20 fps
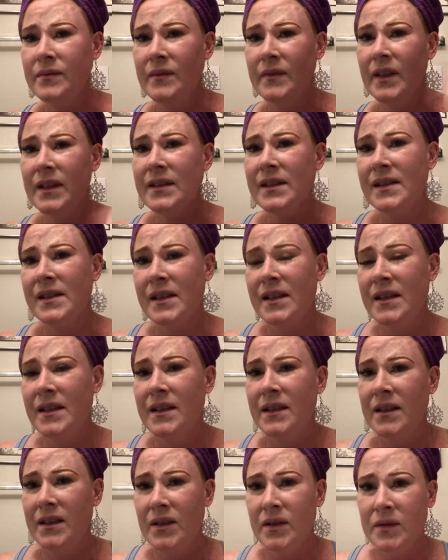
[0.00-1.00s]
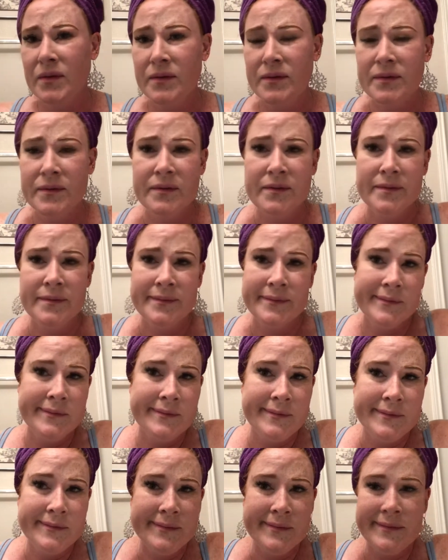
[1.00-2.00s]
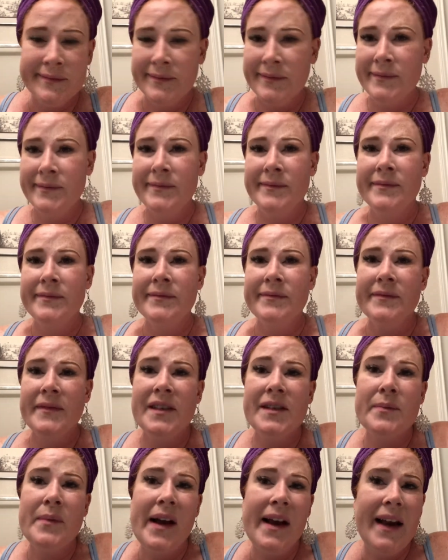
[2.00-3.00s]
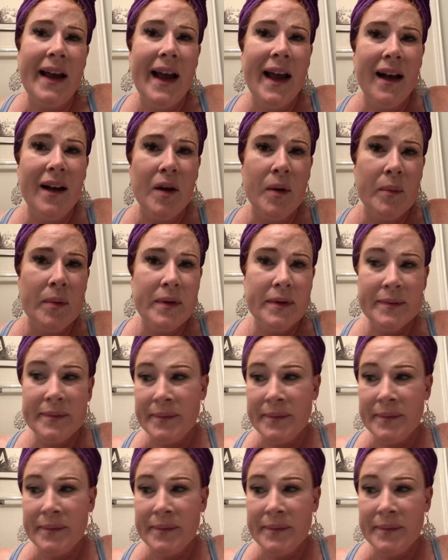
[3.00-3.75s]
Let's see, you know, this might help.